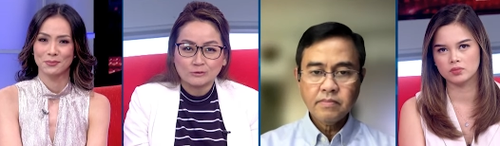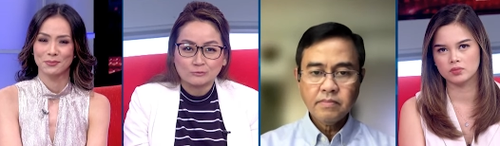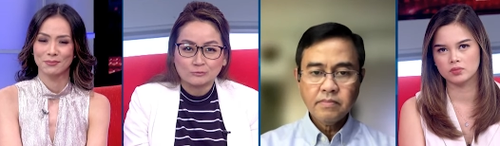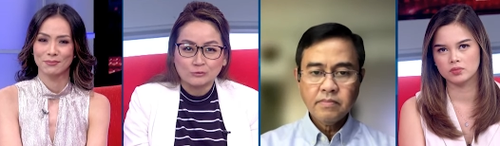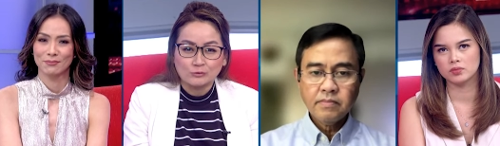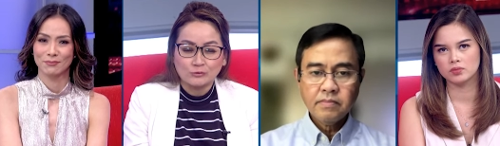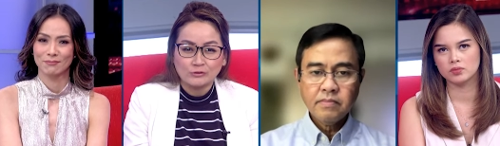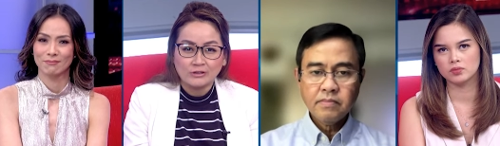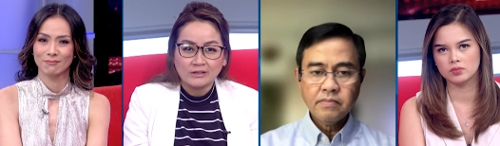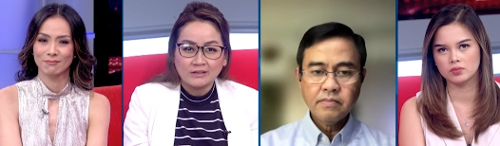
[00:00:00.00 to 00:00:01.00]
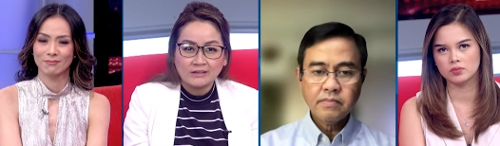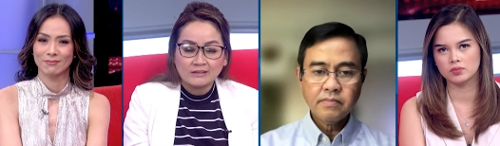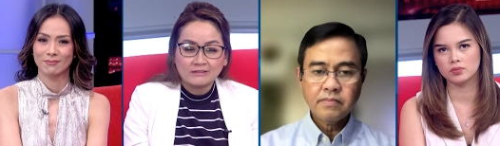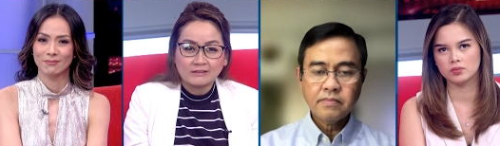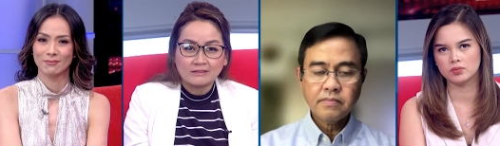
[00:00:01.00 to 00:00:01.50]
Speaker 1: rule
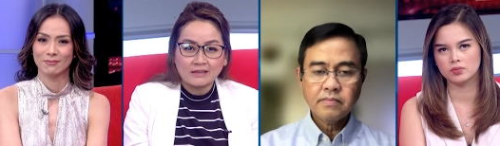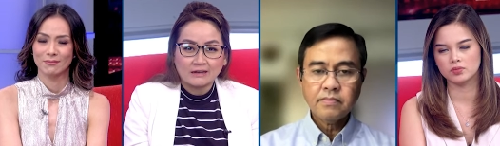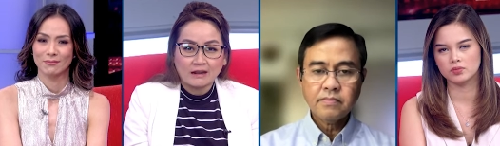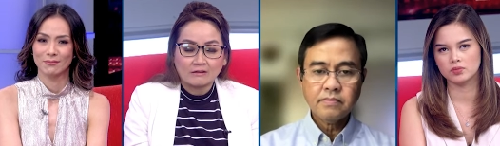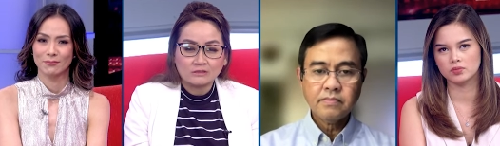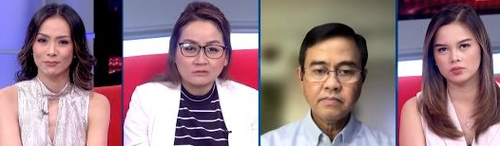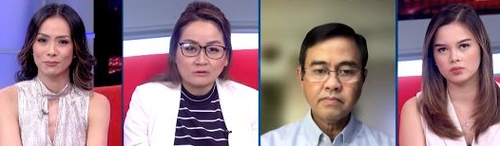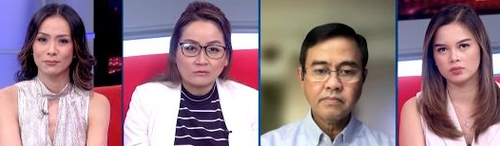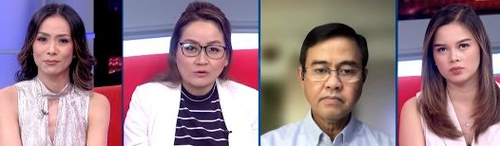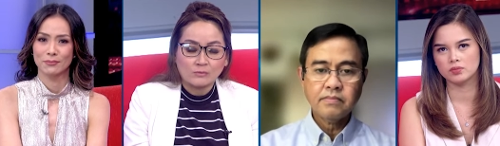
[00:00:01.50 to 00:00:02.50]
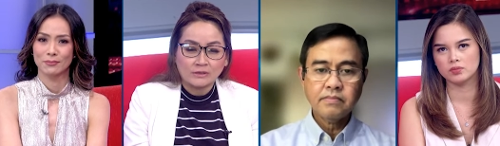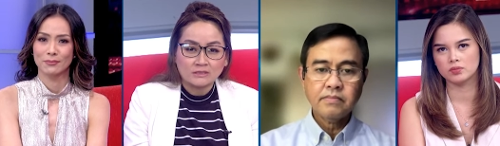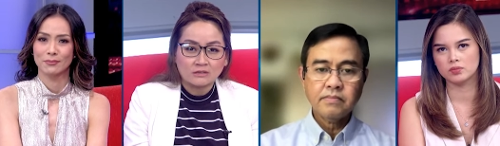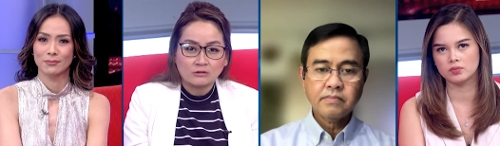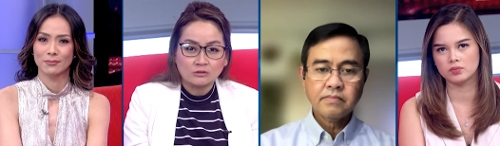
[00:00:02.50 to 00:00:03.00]
that they announced a few months
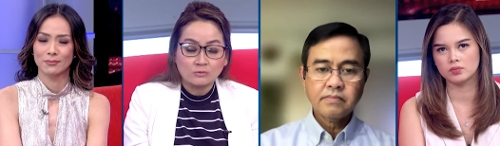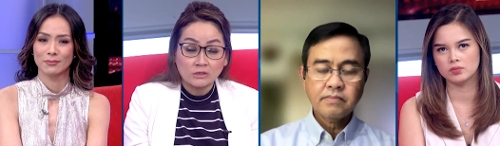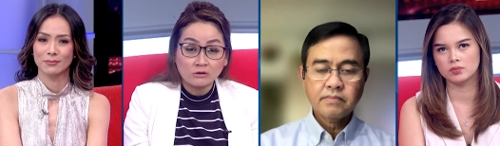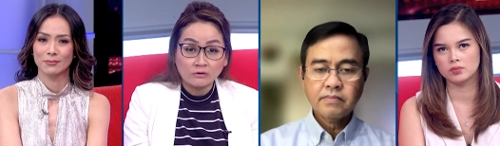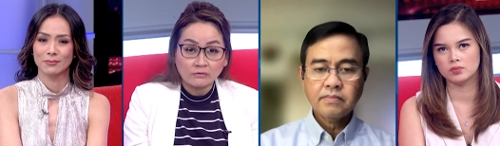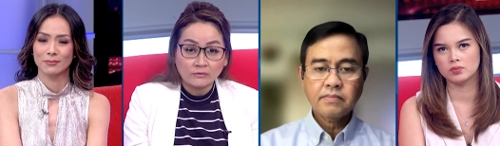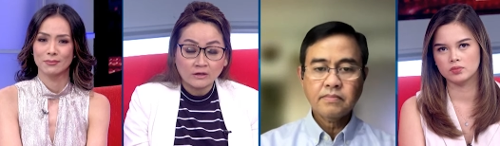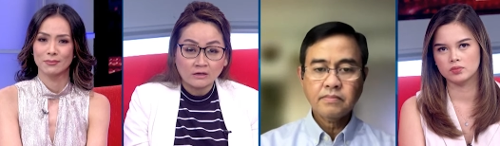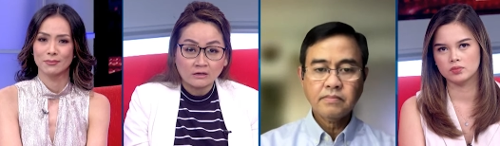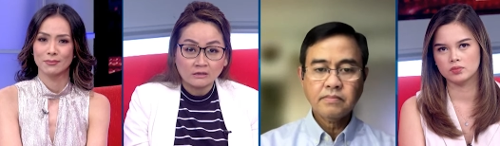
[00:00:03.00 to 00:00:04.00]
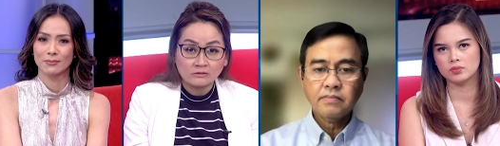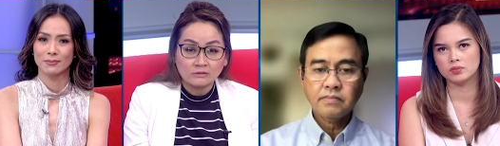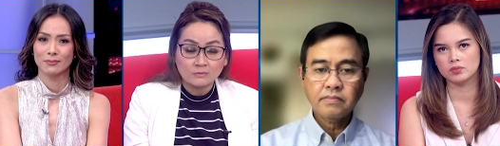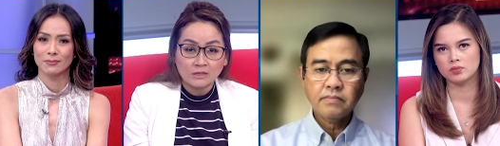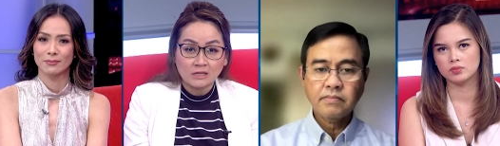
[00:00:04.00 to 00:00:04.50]
ago. Do we know if uh, there's
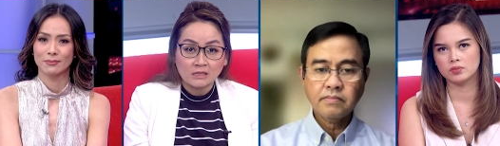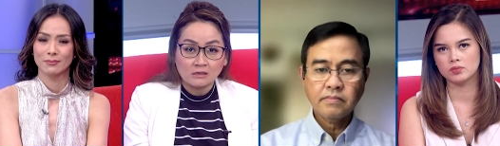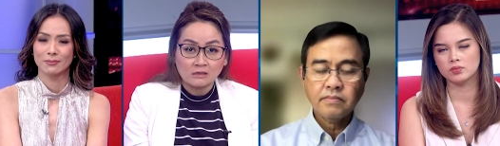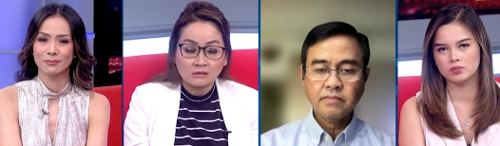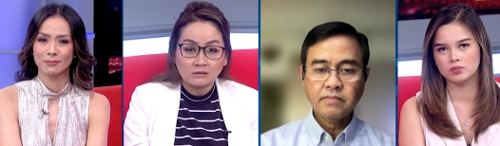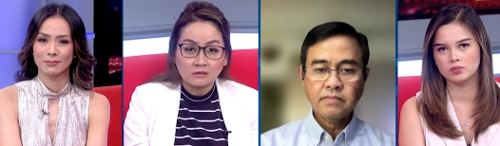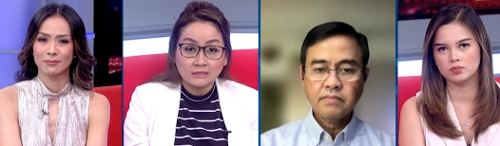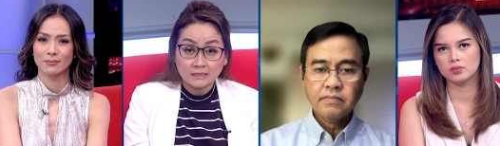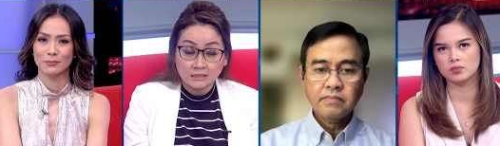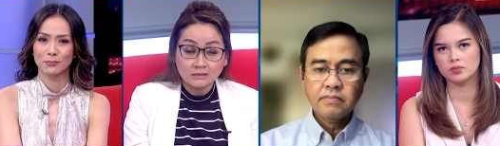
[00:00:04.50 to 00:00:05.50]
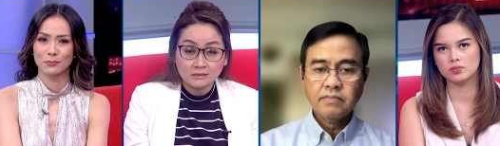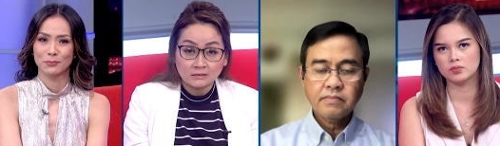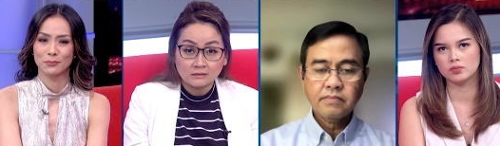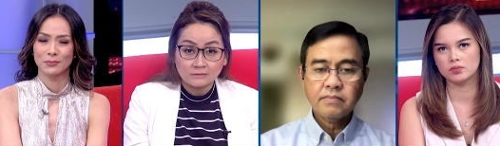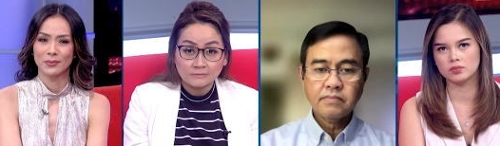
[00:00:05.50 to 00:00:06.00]
been any incidents?
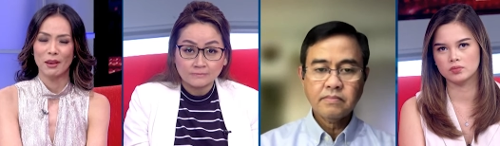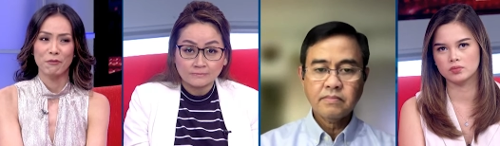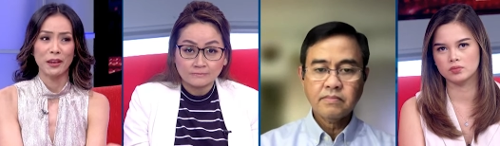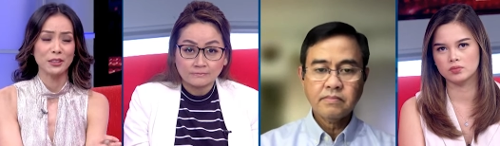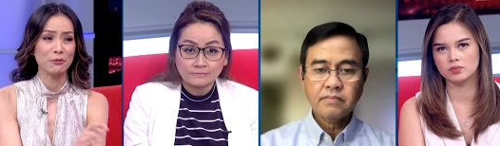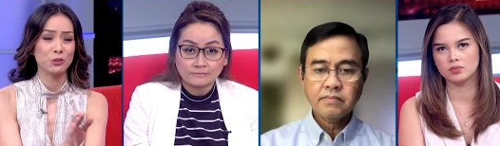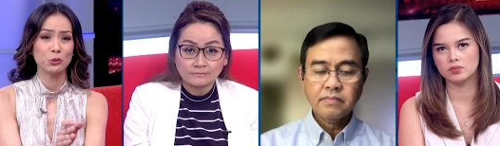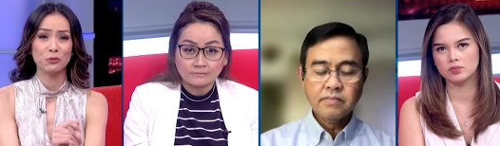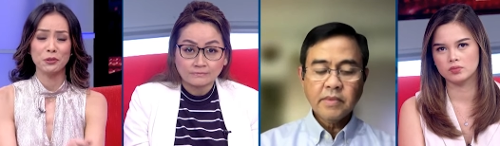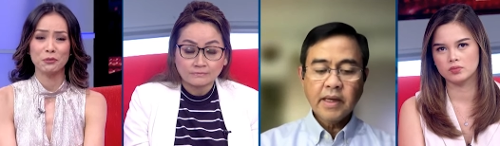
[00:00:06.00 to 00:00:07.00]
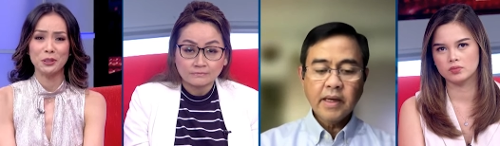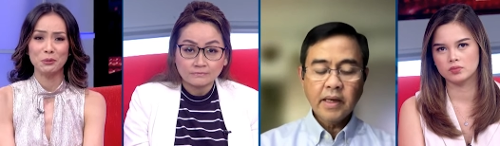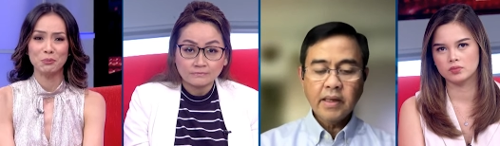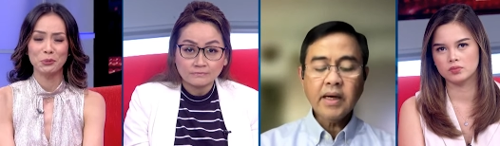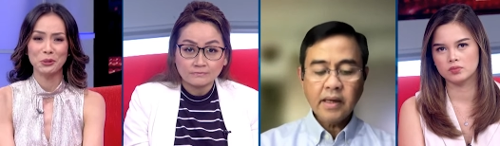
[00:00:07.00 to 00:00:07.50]
Speaker 2: Effective June fifteenth.
Speaker 3: Uh,
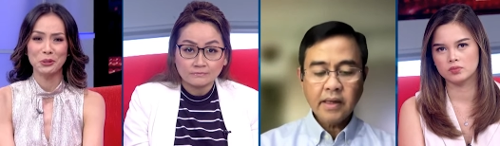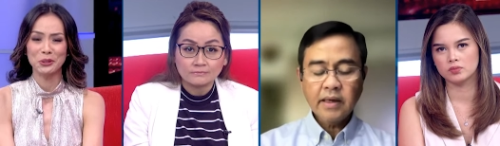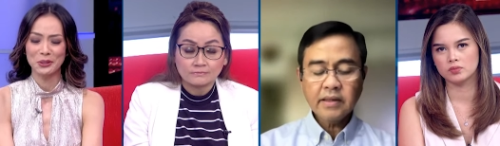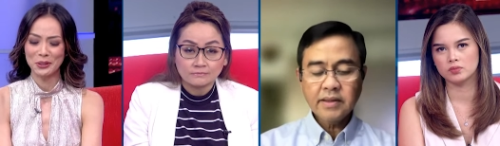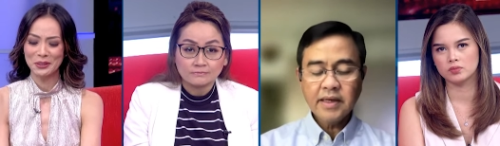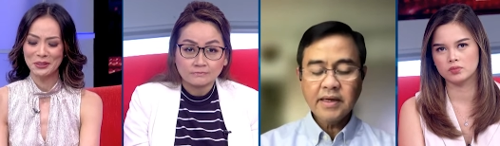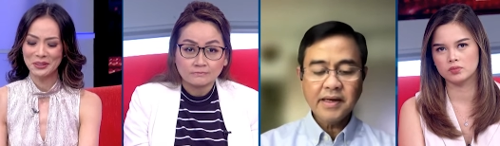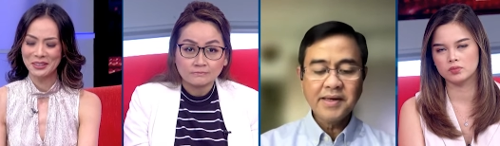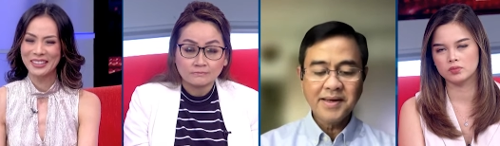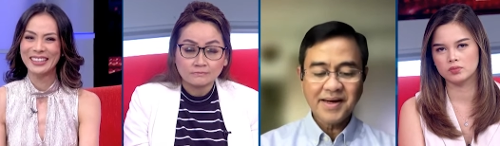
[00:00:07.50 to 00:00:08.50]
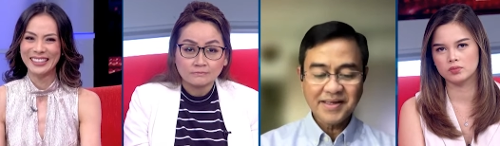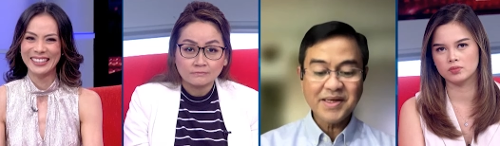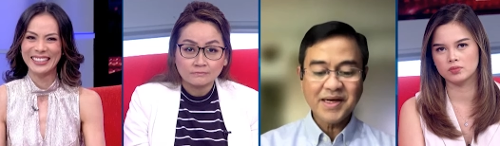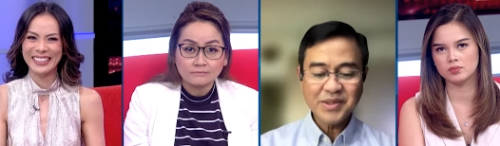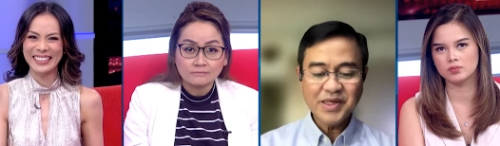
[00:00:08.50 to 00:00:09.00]
yeah, period. Uh, oh. yeah.
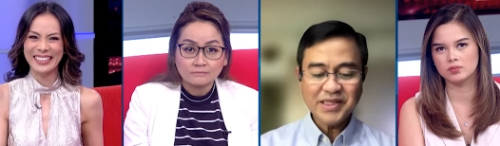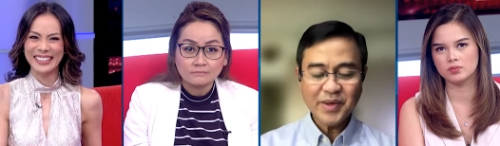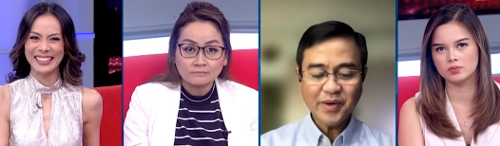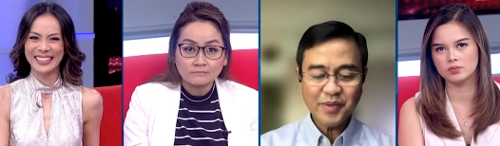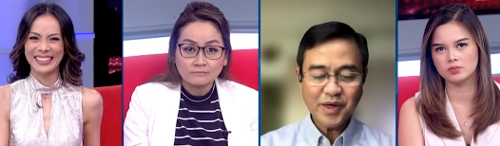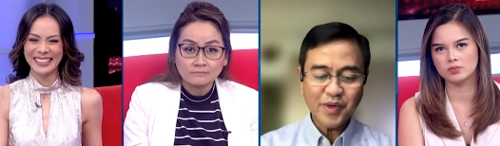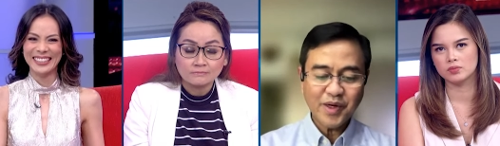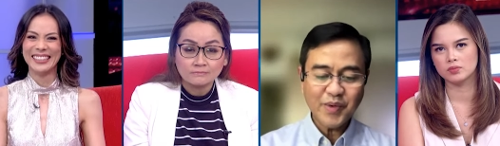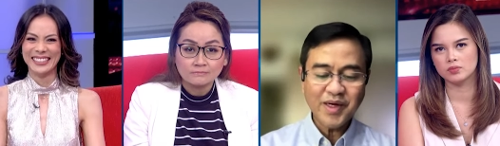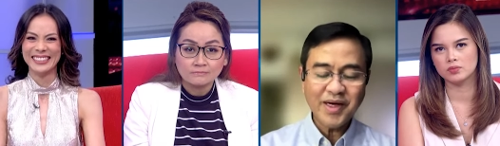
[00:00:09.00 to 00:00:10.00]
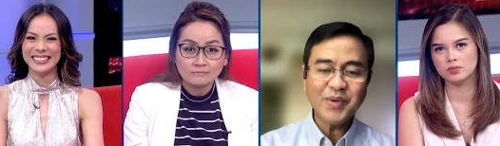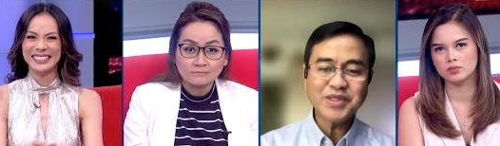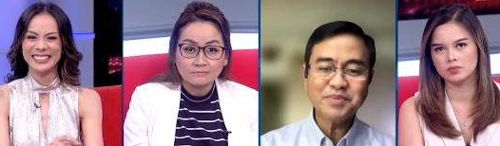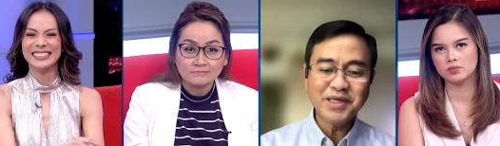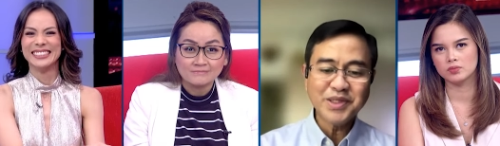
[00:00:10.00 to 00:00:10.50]
Actually, so I, I, I was
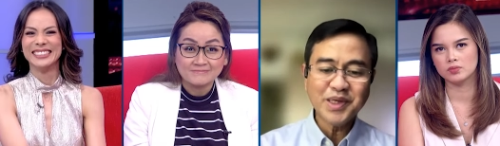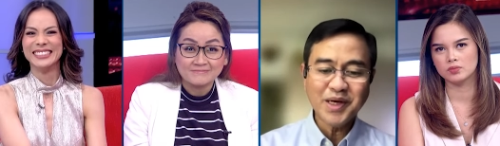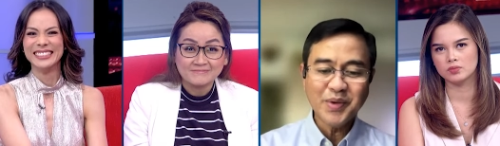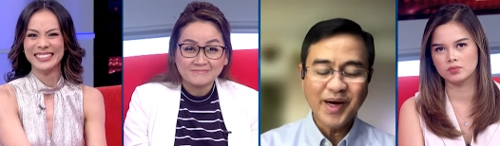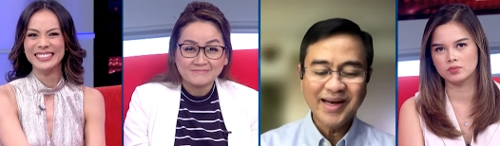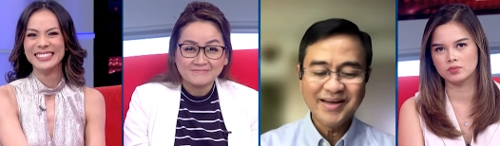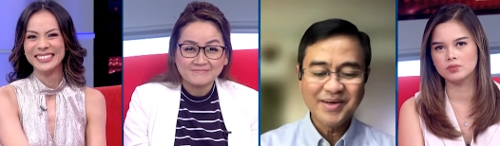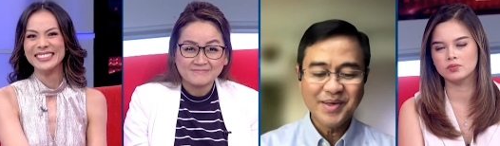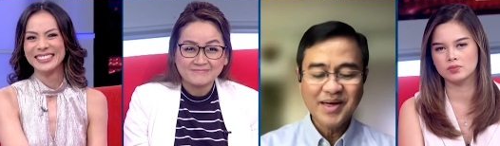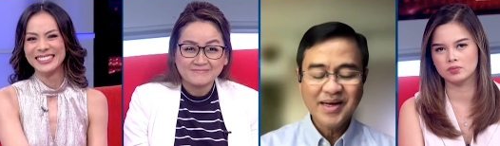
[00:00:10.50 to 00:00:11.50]
mentioning a while ago,